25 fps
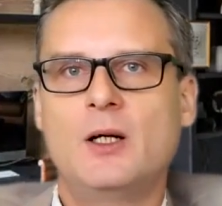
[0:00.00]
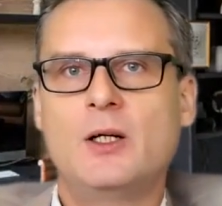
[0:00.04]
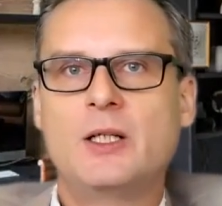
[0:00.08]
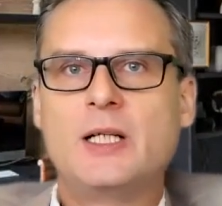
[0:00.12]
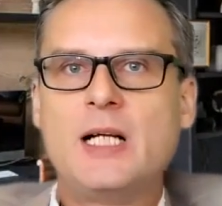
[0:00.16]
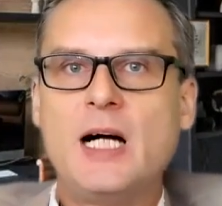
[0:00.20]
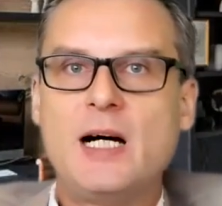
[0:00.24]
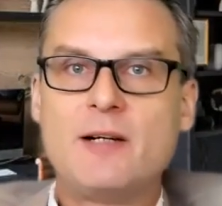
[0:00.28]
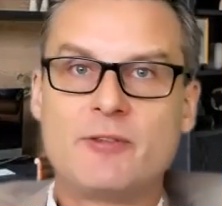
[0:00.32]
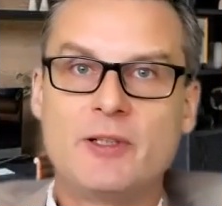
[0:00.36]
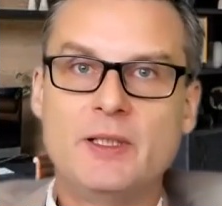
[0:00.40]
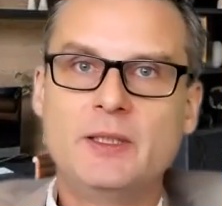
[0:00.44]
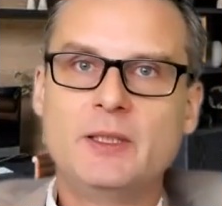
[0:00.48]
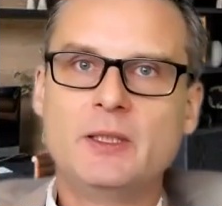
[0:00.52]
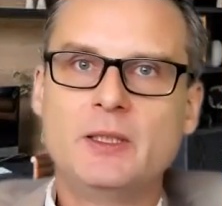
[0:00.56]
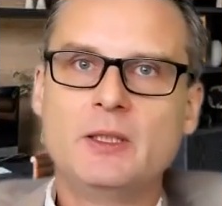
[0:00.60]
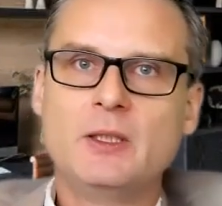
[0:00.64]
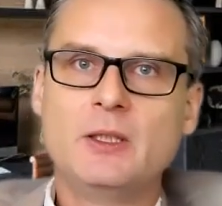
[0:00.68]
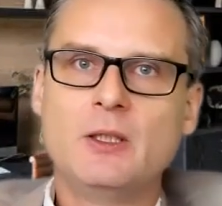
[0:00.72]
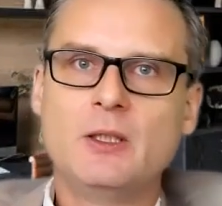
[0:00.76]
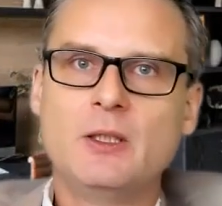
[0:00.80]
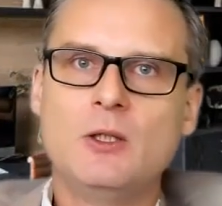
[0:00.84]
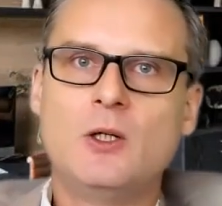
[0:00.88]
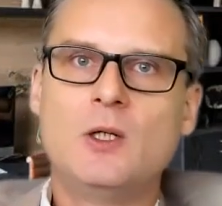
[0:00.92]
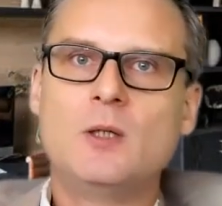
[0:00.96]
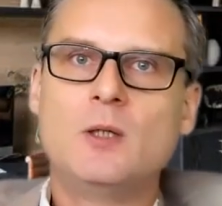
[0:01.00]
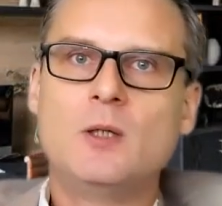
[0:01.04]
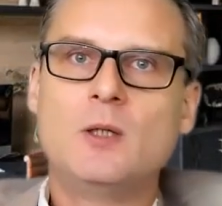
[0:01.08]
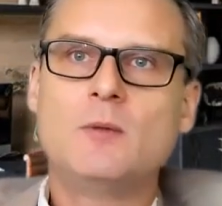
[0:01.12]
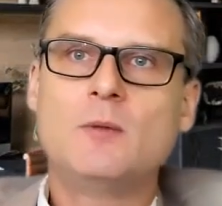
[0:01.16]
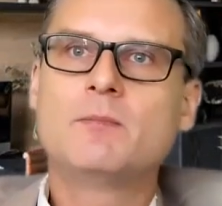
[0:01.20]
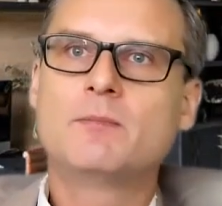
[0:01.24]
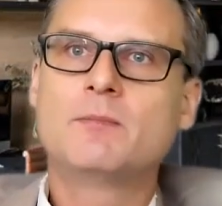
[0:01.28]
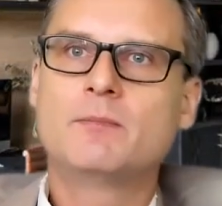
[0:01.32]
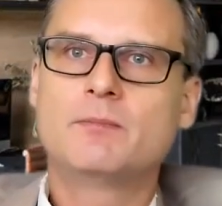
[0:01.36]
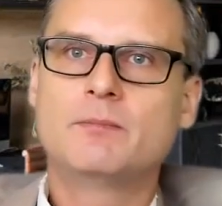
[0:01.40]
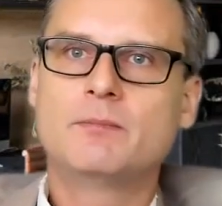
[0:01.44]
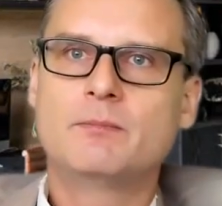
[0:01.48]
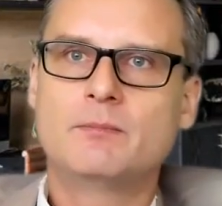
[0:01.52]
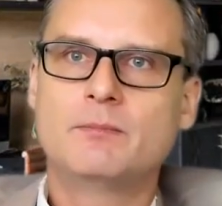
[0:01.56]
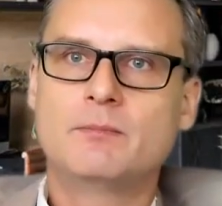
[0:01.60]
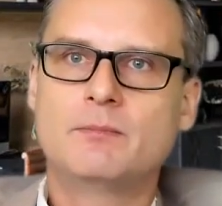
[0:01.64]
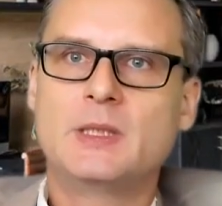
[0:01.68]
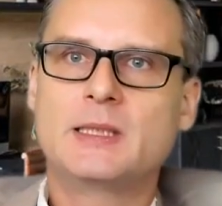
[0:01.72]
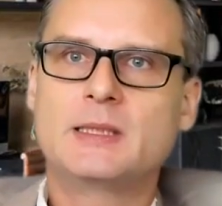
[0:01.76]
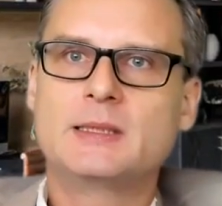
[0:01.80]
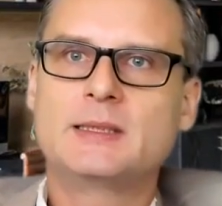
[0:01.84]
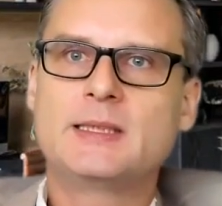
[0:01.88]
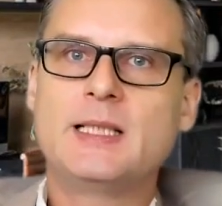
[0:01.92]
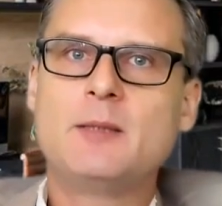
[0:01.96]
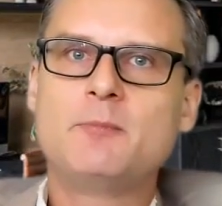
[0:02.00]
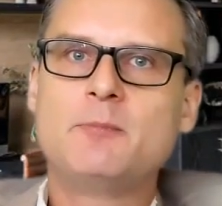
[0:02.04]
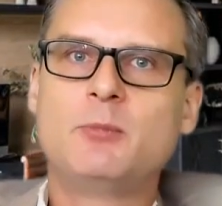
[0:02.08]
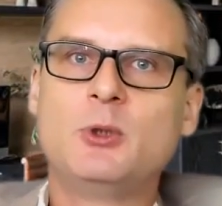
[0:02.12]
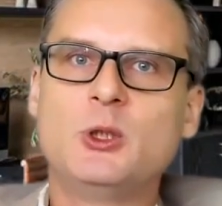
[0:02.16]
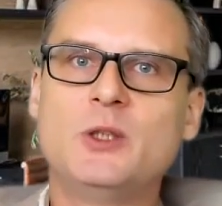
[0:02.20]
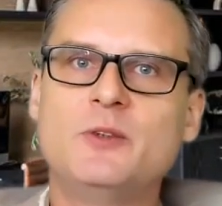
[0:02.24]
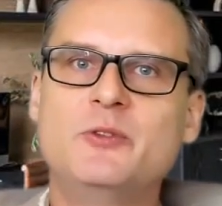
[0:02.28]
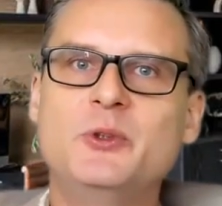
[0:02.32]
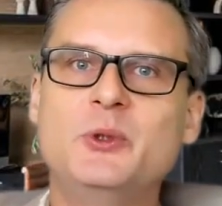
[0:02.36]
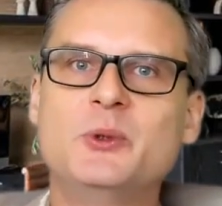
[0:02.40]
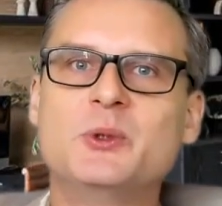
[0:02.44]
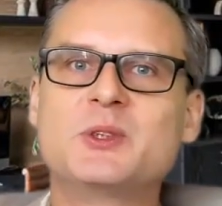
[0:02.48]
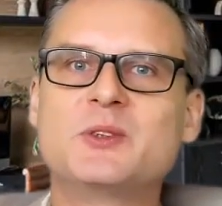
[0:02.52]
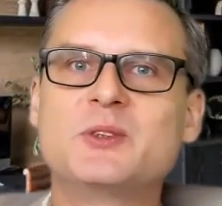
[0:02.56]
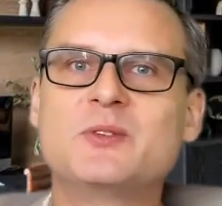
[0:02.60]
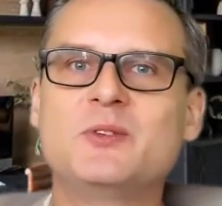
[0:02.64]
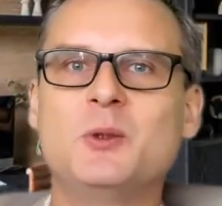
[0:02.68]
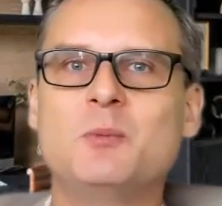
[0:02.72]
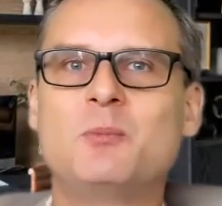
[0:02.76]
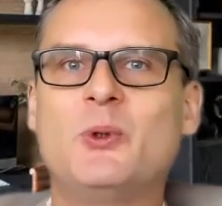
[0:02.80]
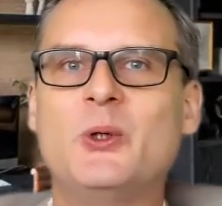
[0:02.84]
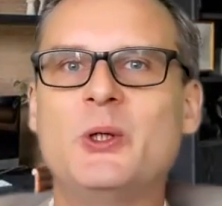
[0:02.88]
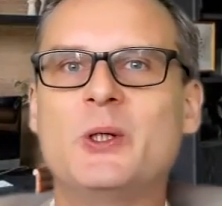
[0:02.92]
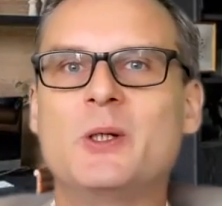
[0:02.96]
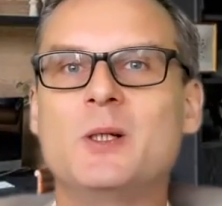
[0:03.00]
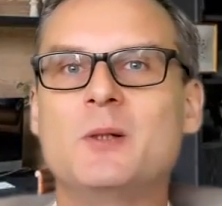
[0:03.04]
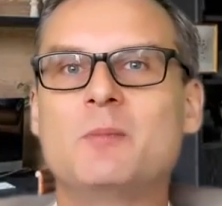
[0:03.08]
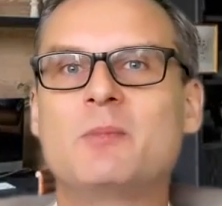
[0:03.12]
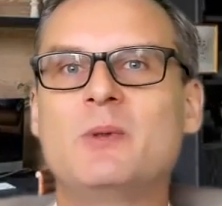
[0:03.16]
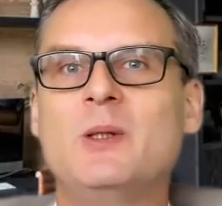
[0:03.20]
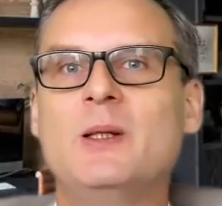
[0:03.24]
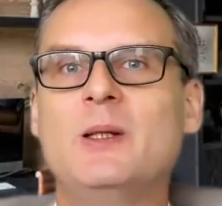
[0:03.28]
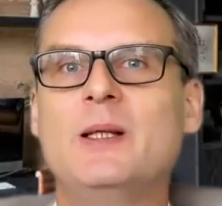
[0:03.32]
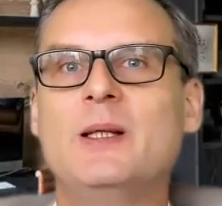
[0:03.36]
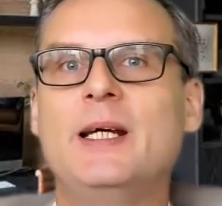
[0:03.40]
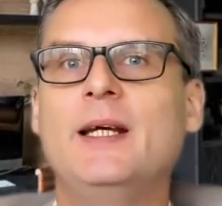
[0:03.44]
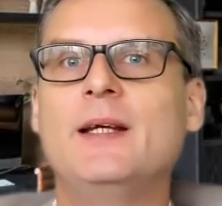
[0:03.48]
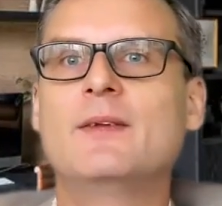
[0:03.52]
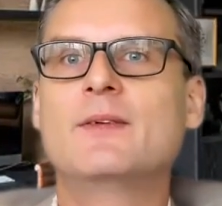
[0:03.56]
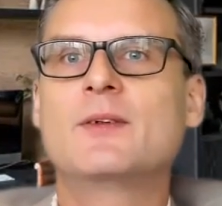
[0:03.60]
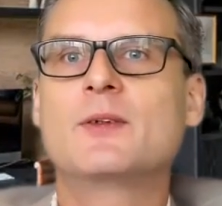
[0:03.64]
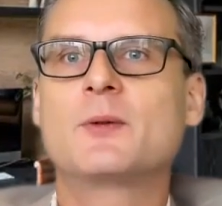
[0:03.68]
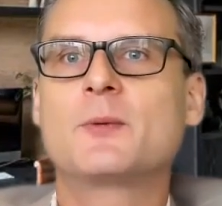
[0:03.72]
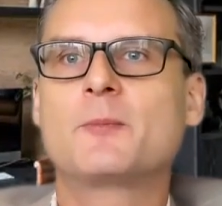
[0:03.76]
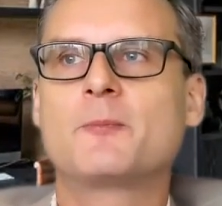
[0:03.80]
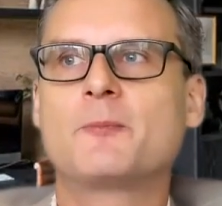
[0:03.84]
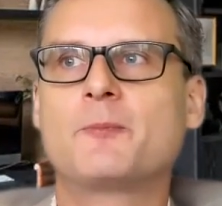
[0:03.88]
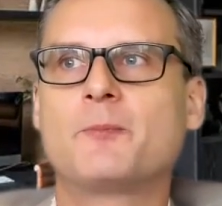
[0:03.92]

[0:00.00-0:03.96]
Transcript: Governing law, example of useful boilerplate,